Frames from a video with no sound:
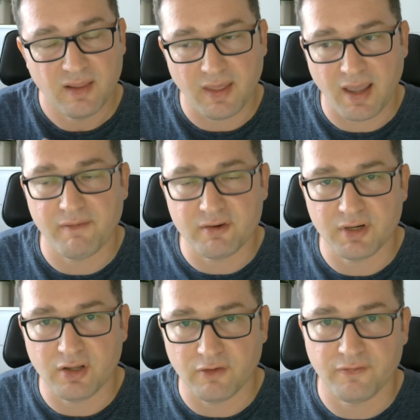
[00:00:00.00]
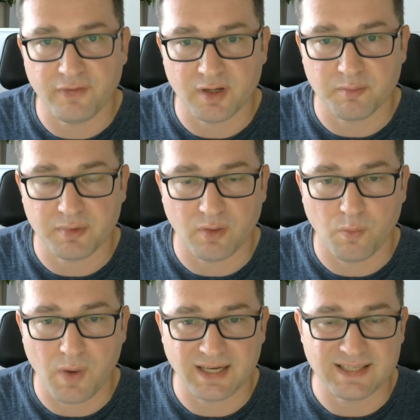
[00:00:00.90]
they haven't really confirmed
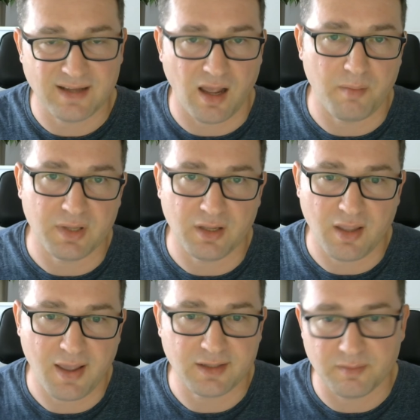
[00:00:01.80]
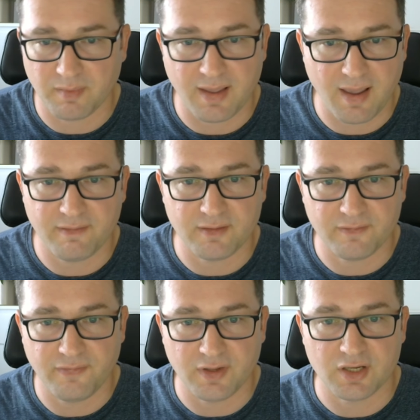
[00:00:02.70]
when it's coming yet. They haven't
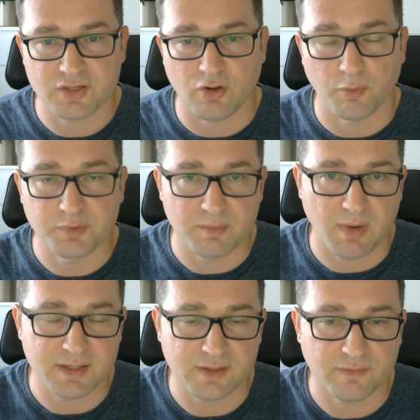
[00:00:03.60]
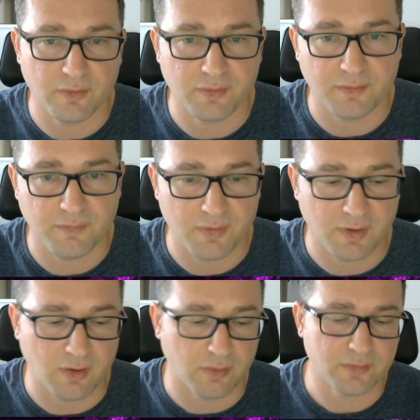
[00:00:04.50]
finished optimizing for the
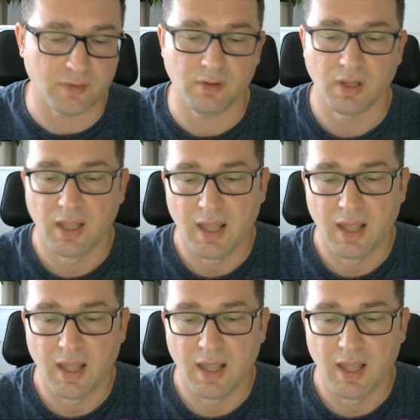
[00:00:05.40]
console.